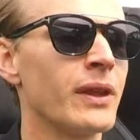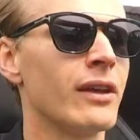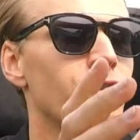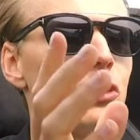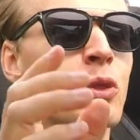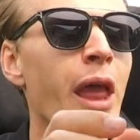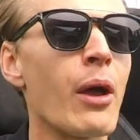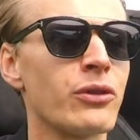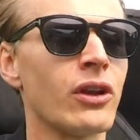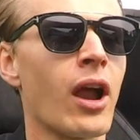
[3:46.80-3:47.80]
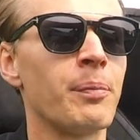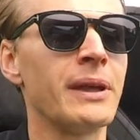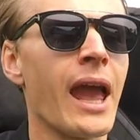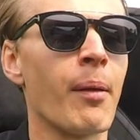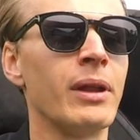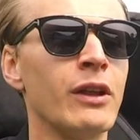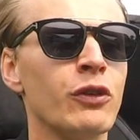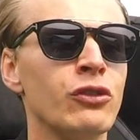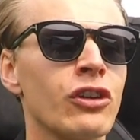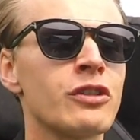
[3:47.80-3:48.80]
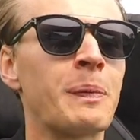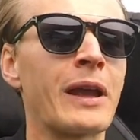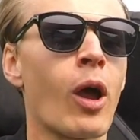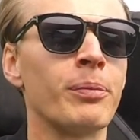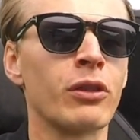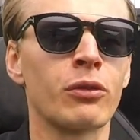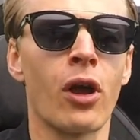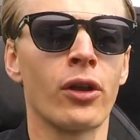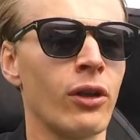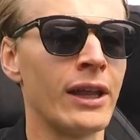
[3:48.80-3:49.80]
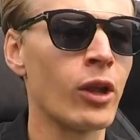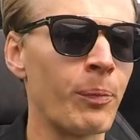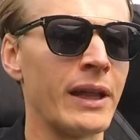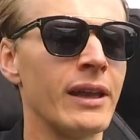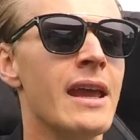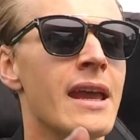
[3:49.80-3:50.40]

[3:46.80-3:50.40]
2000 RPM, and if you just pick up the throttle a little bit,